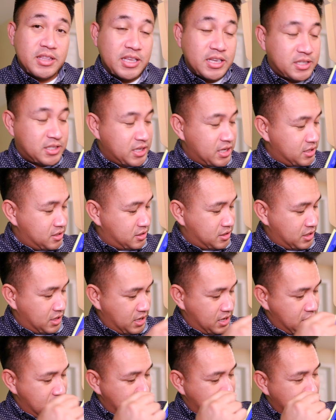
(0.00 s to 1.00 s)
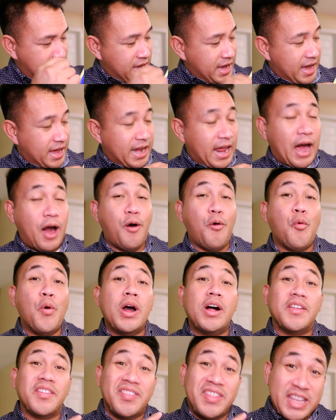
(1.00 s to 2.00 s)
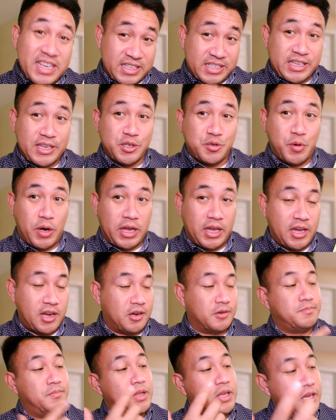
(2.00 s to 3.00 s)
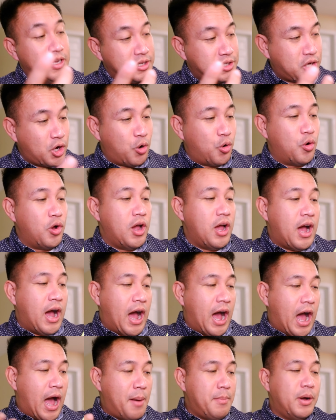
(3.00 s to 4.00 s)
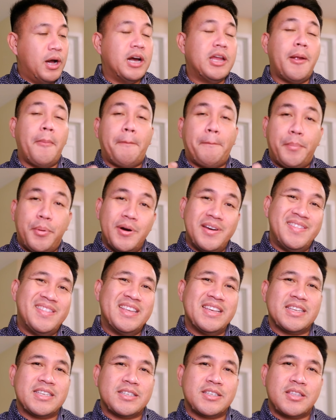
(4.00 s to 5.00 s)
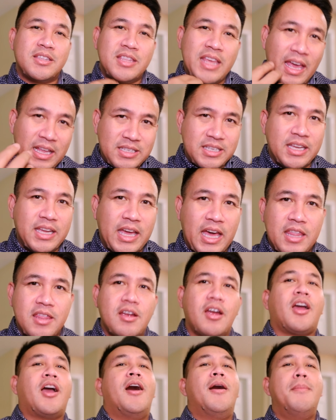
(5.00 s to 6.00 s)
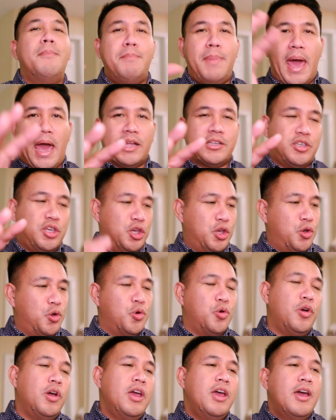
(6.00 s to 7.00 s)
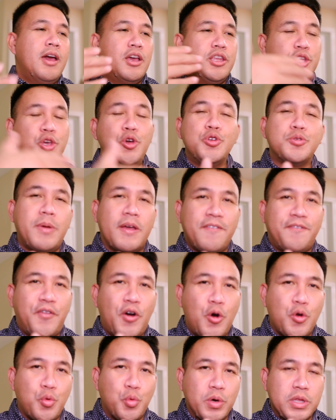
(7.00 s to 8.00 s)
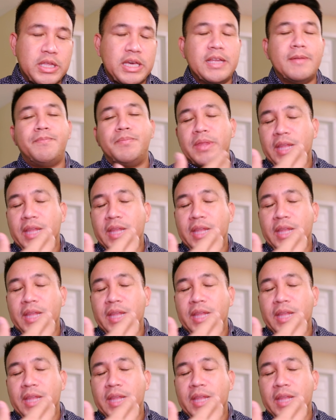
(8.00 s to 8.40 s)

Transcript: this is, and how well this is right here. So I'm gonna put this thing together, come back to you, use my phone with it,